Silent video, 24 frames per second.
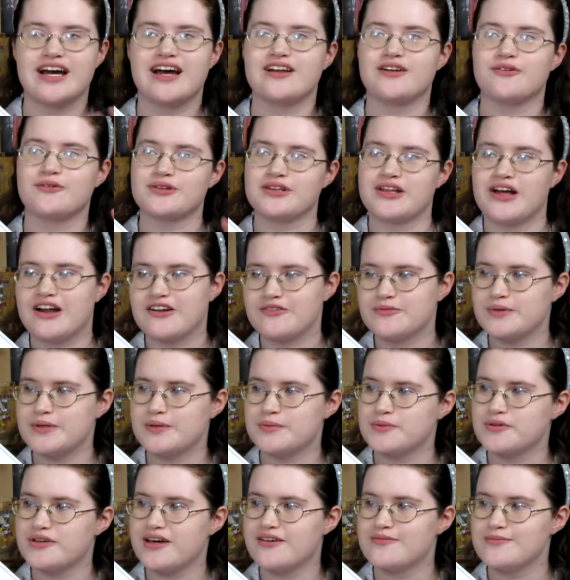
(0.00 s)
I know a lot of
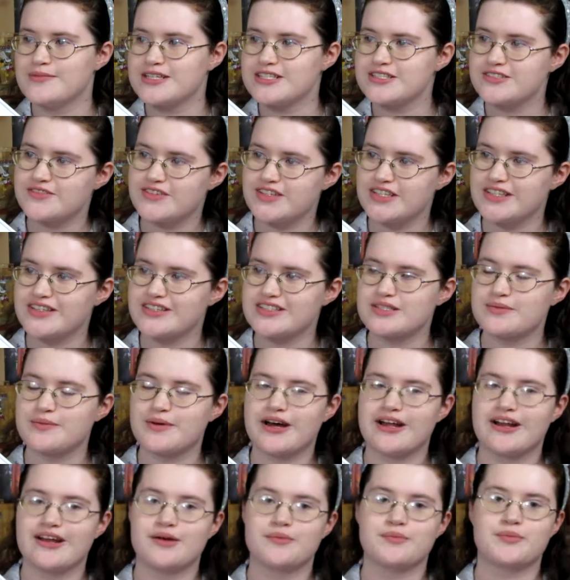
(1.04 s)
people have mixed feelings
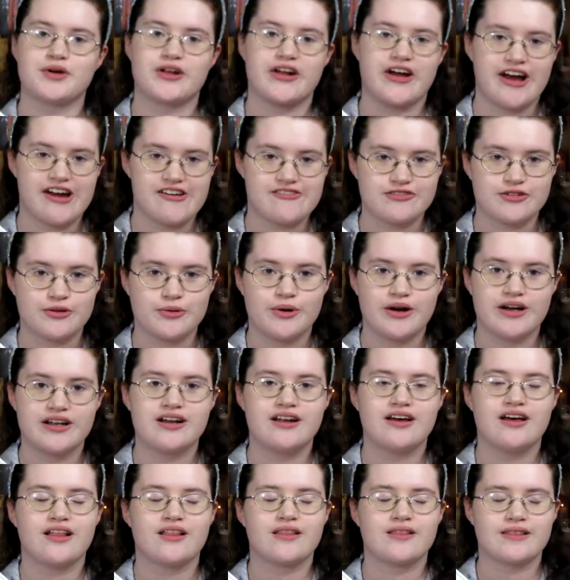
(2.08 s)
about it, but I, for
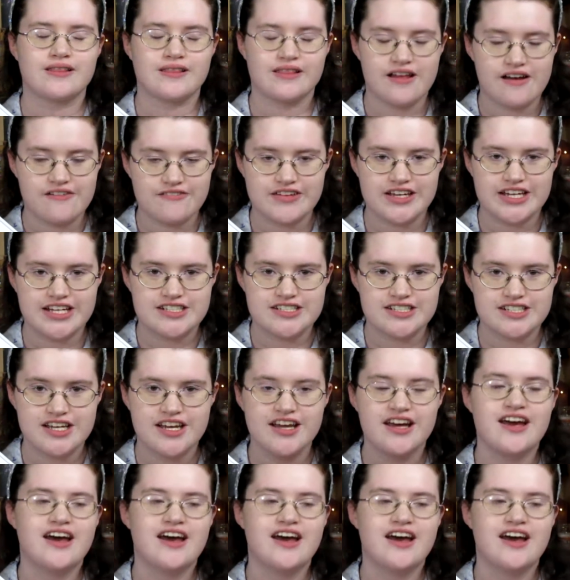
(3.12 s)
one, love it.